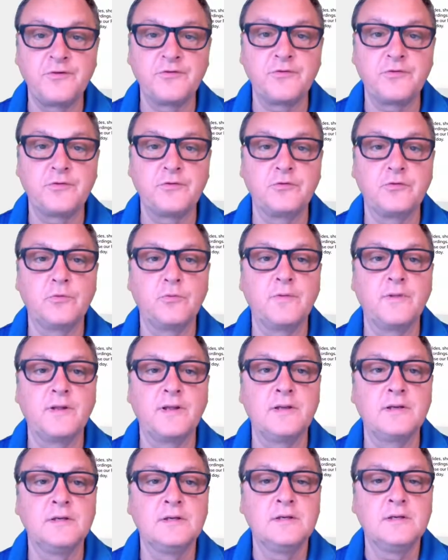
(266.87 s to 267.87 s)
you can do with
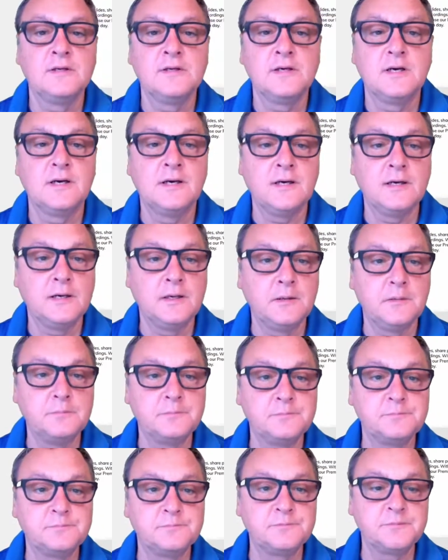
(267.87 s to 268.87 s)
it.
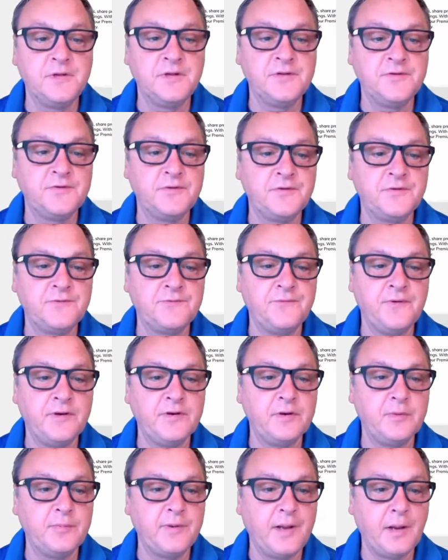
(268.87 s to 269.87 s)
It's just fun
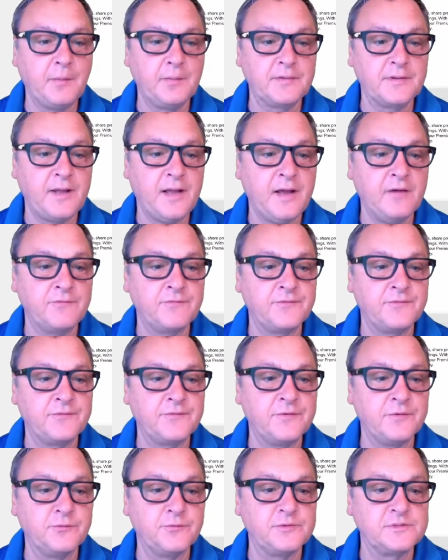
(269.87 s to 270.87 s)
to be able to have
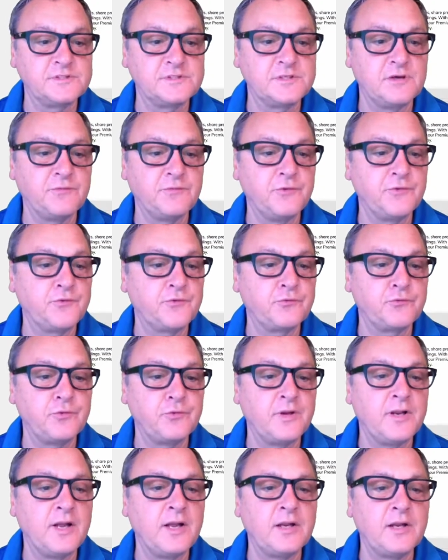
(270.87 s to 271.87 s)
different stuff on
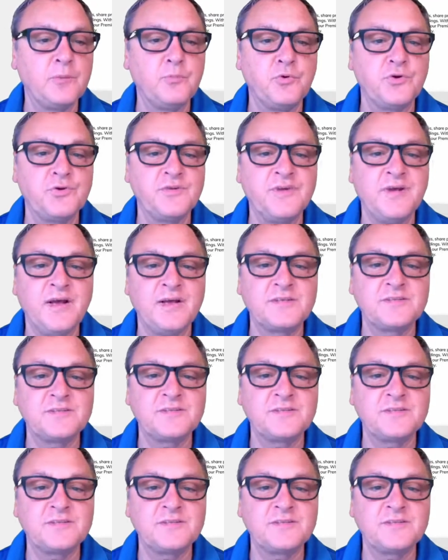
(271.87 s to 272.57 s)
screen. I can put text